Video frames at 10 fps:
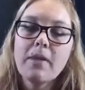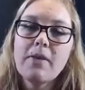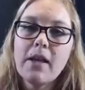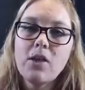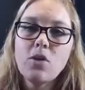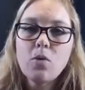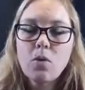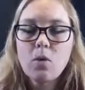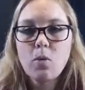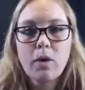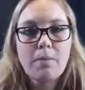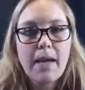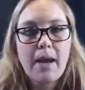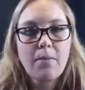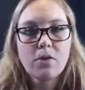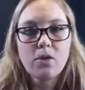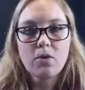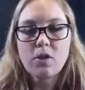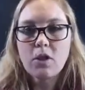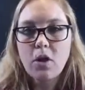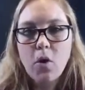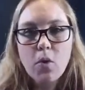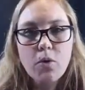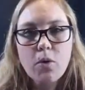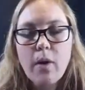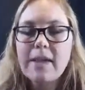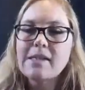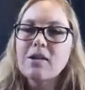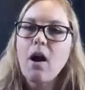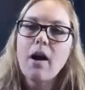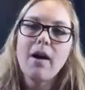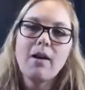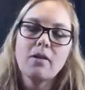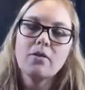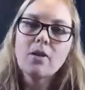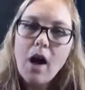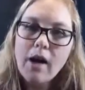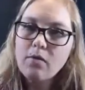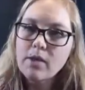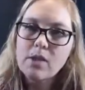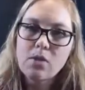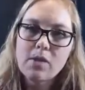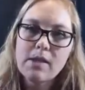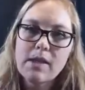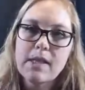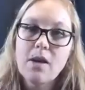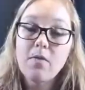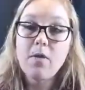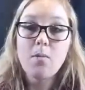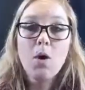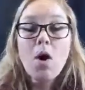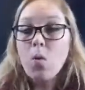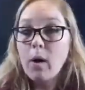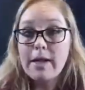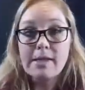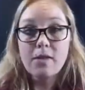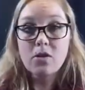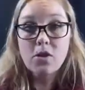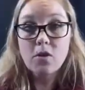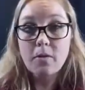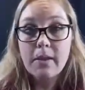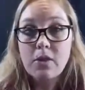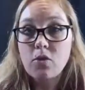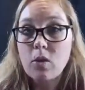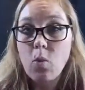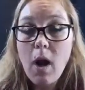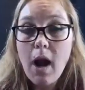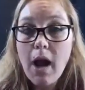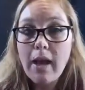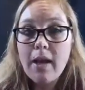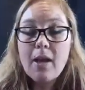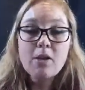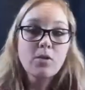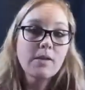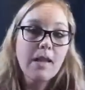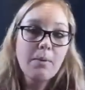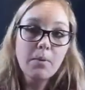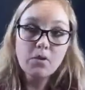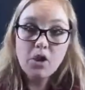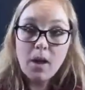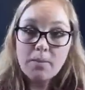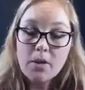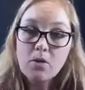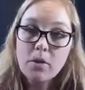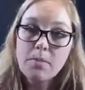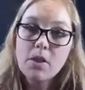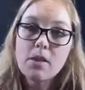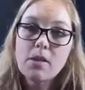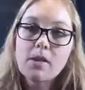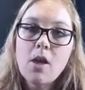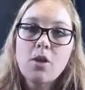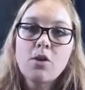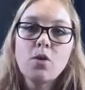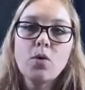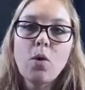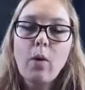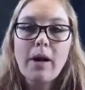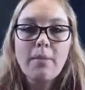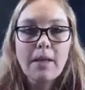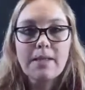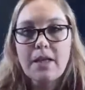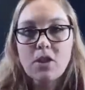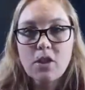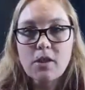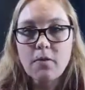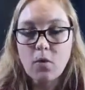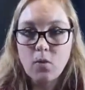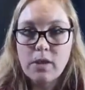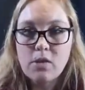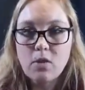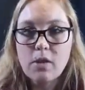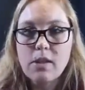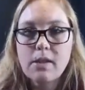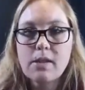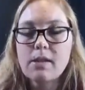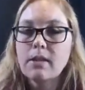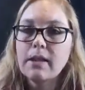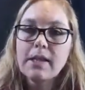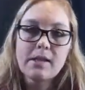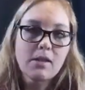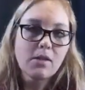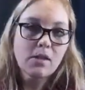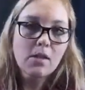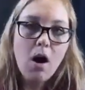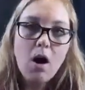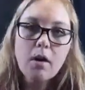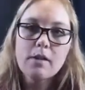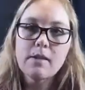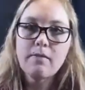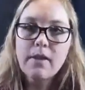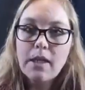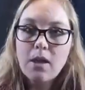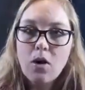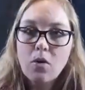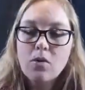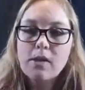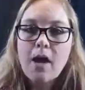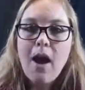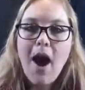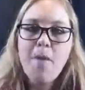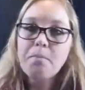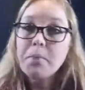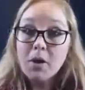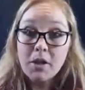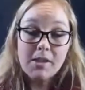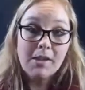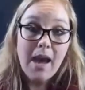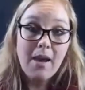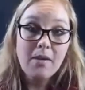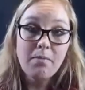that you will be able to go through. It's got a lot of resources in there, from what is a nursery ministry, why, to sample job descriptions, to recommendations for resources, links to songs and videos, books that